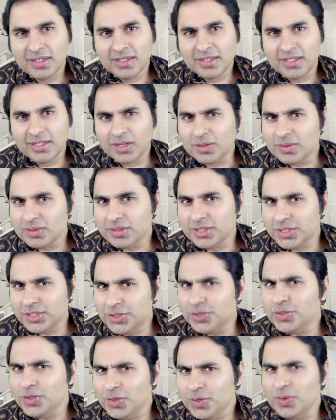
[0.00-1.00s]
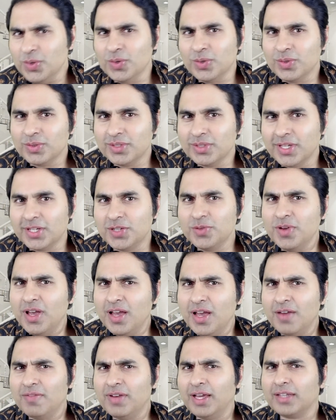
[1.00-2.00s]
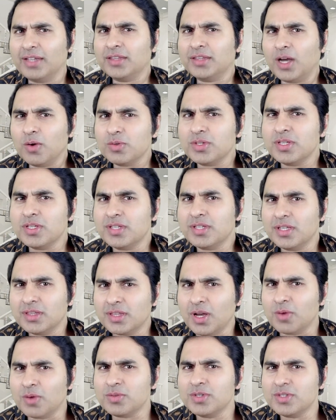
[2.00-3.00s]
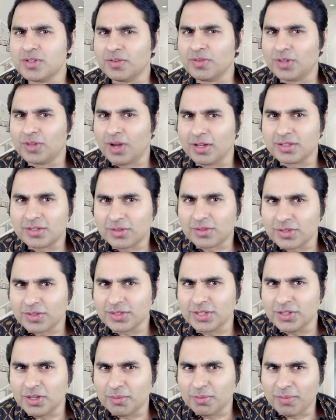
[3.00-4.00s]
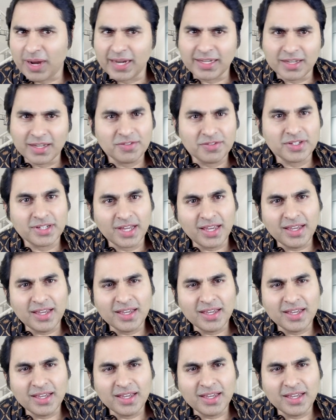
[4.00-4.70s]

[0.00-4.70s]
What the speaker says: Now, did you know that you have like thousands and thousands of thoughts crossing your mind every day?